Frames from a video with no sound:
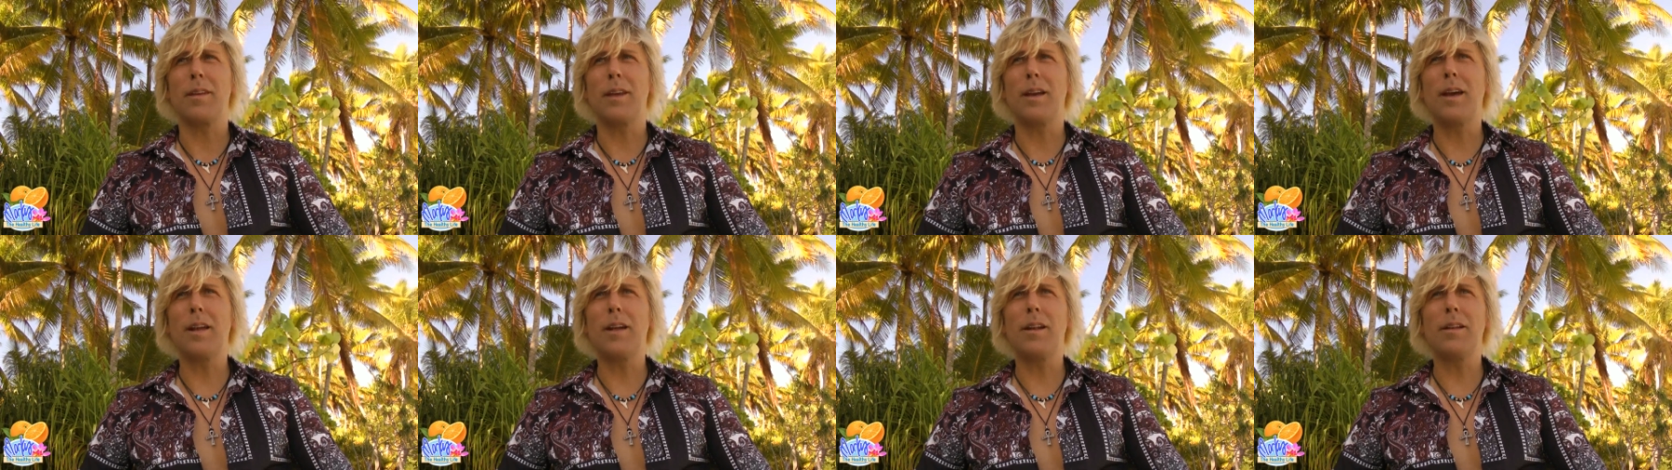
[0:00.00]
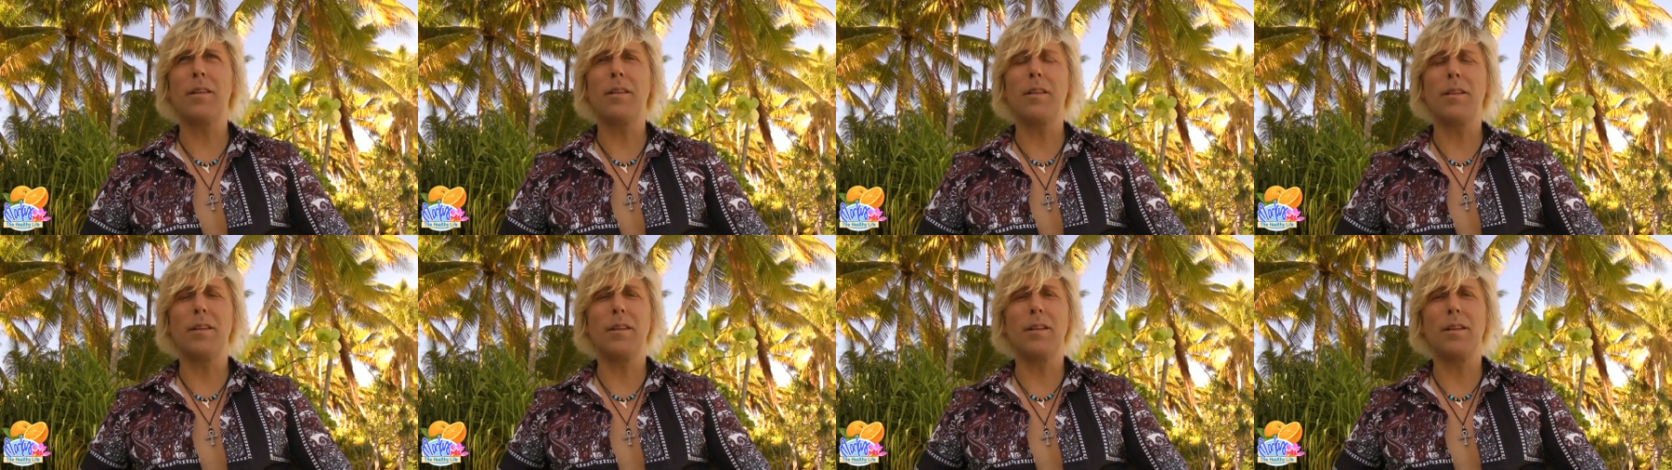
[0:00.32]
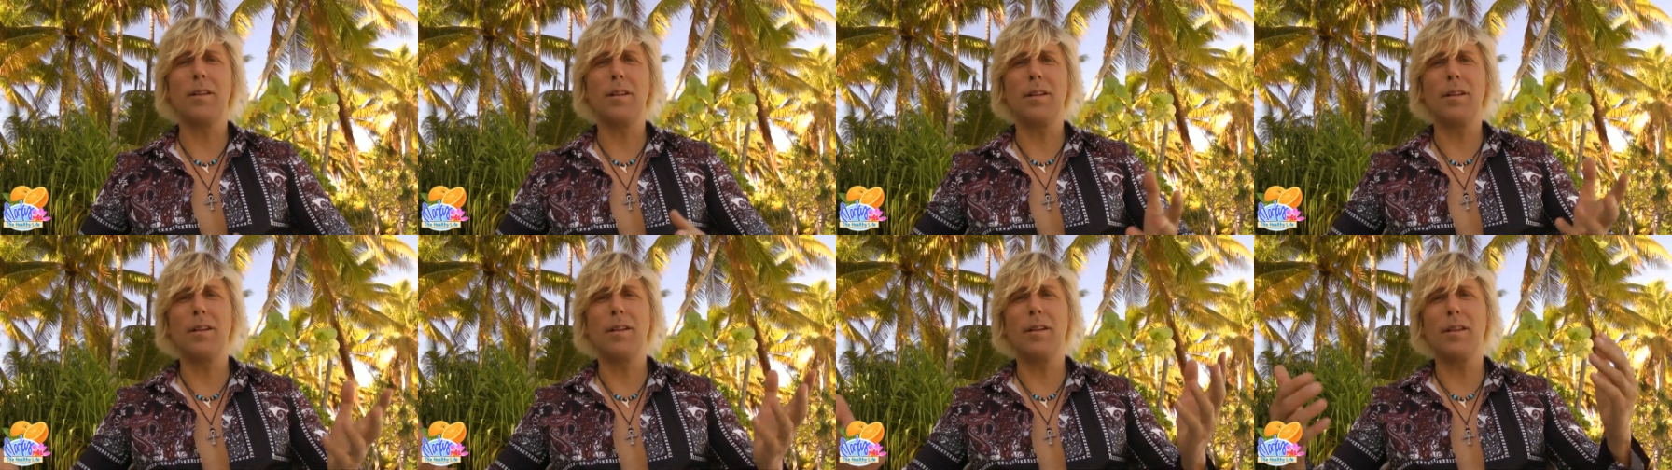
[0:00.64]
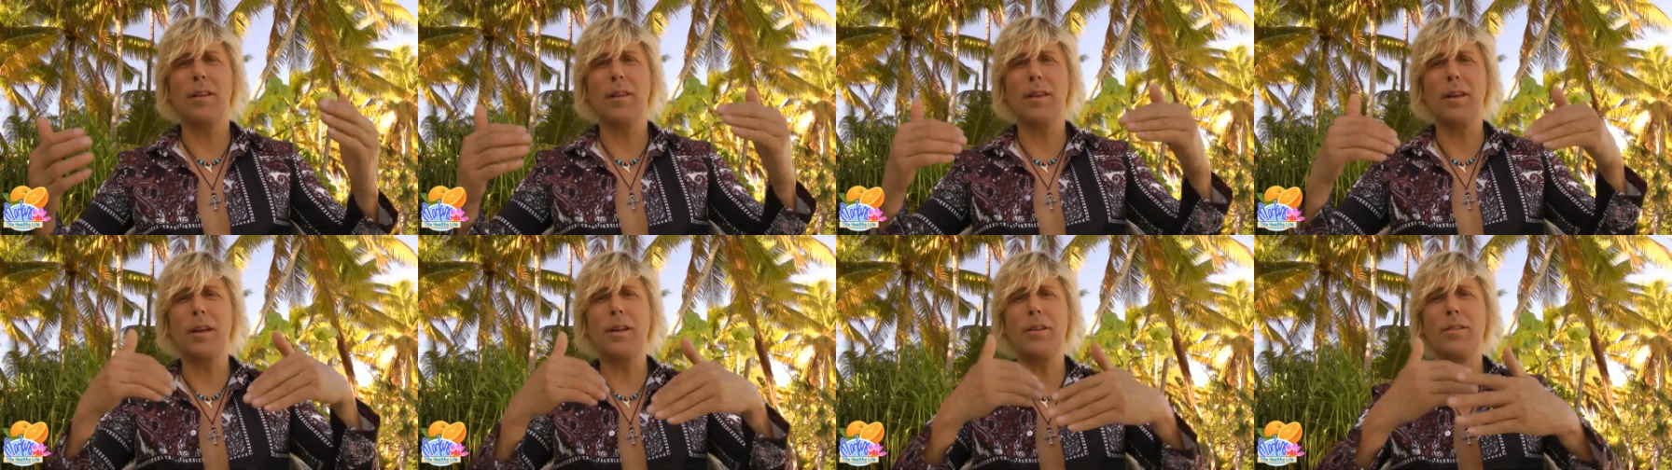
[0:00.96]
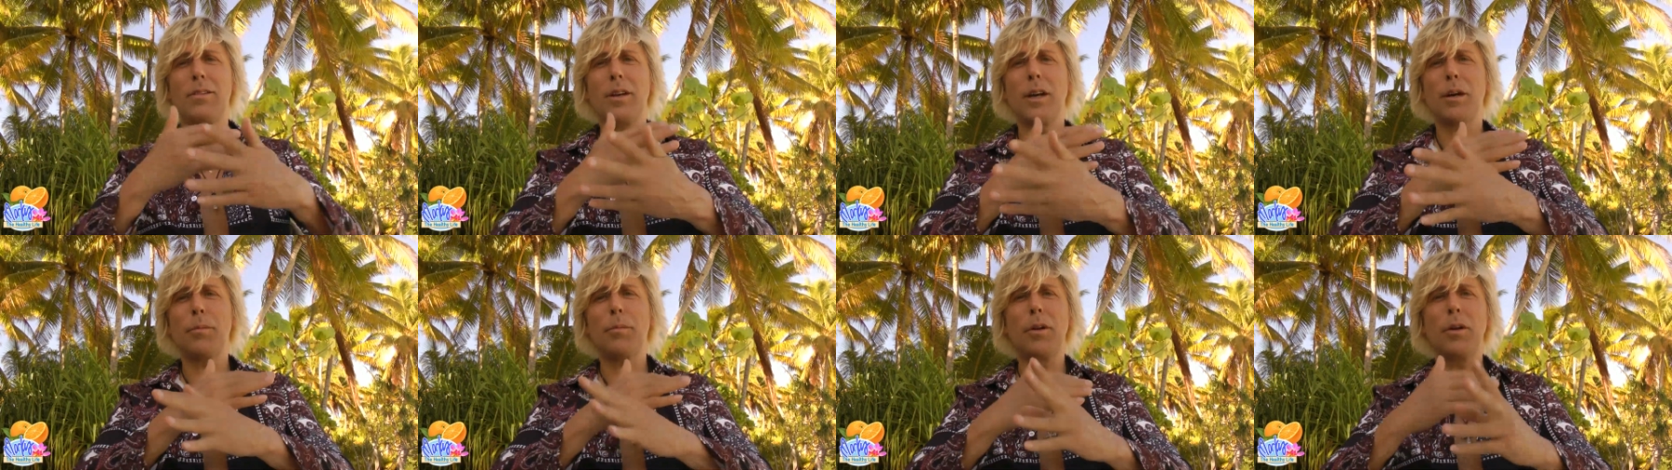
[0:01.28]
And
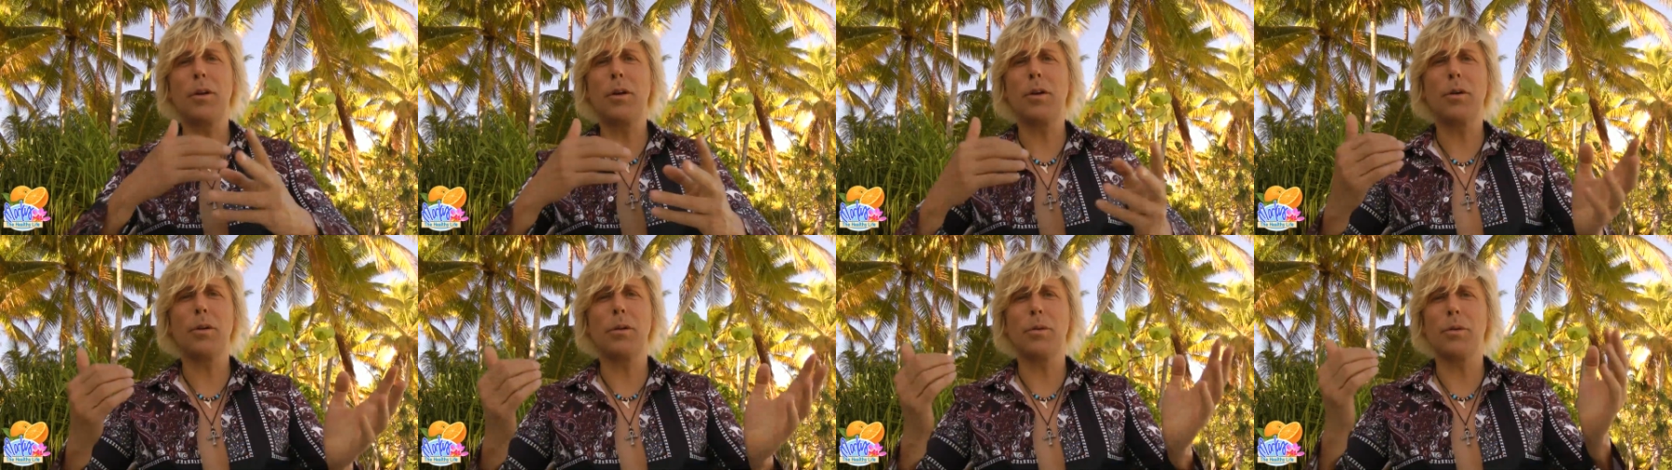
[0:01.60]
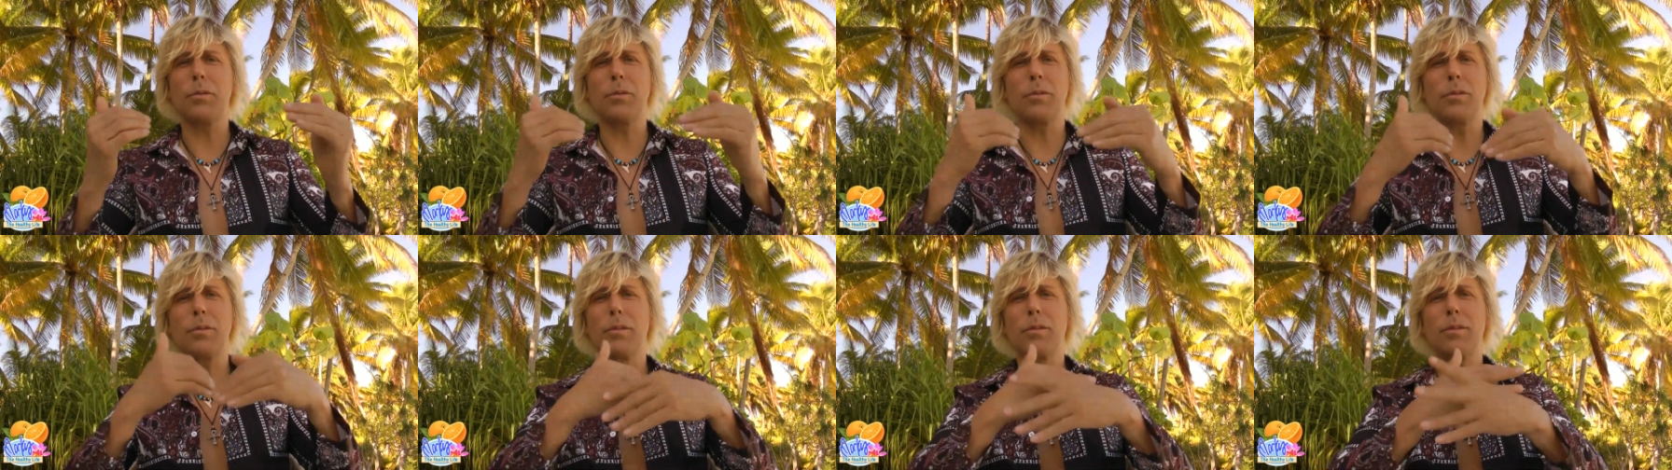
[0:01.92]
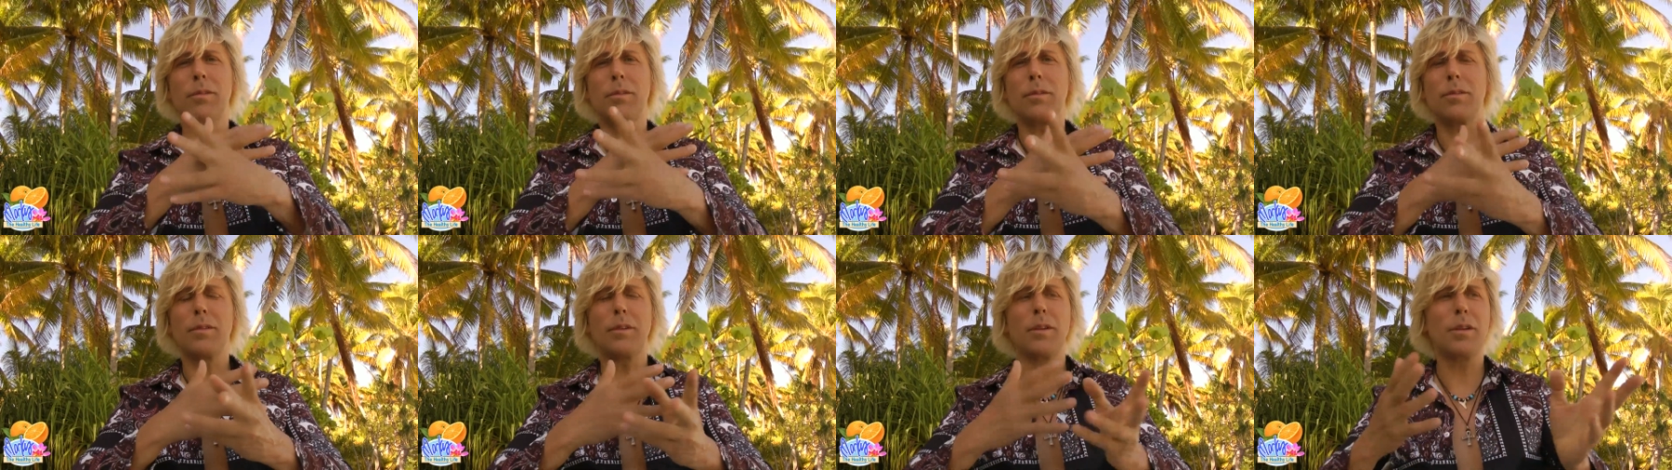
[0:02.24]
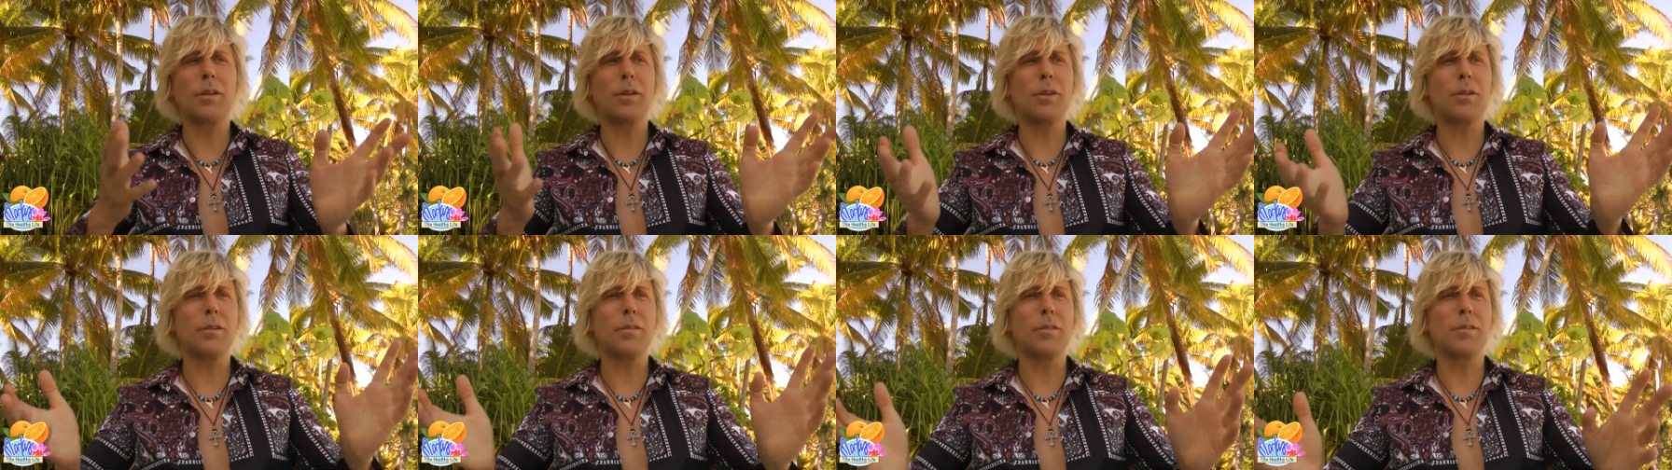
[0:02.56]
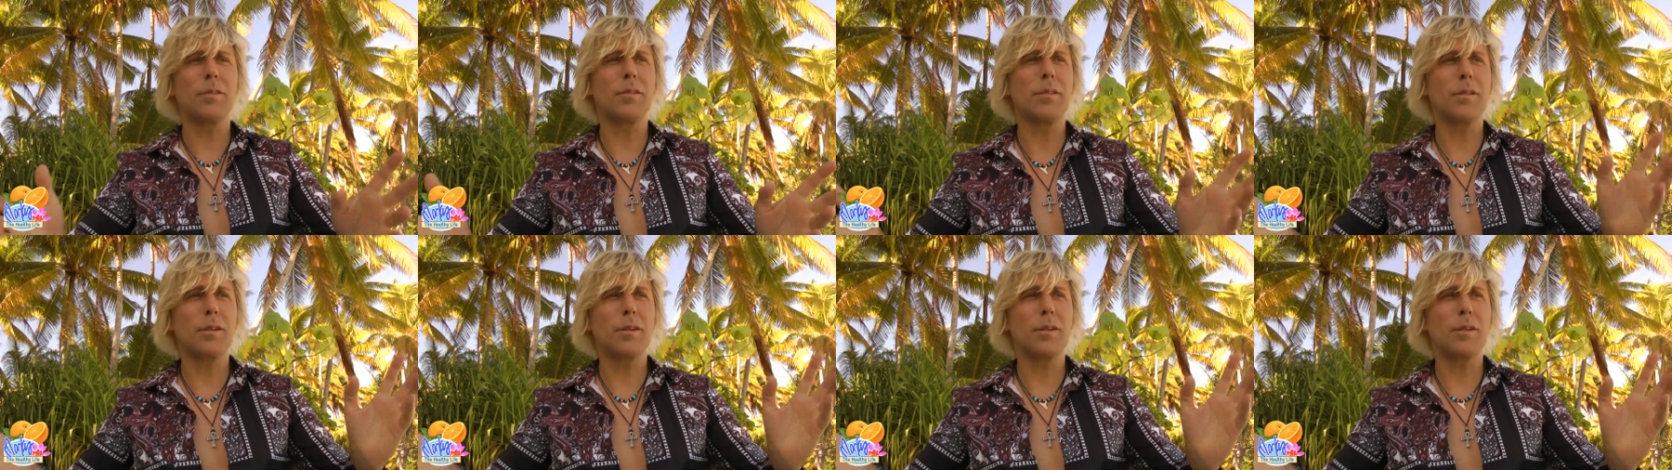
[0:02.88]
things come and go, you know?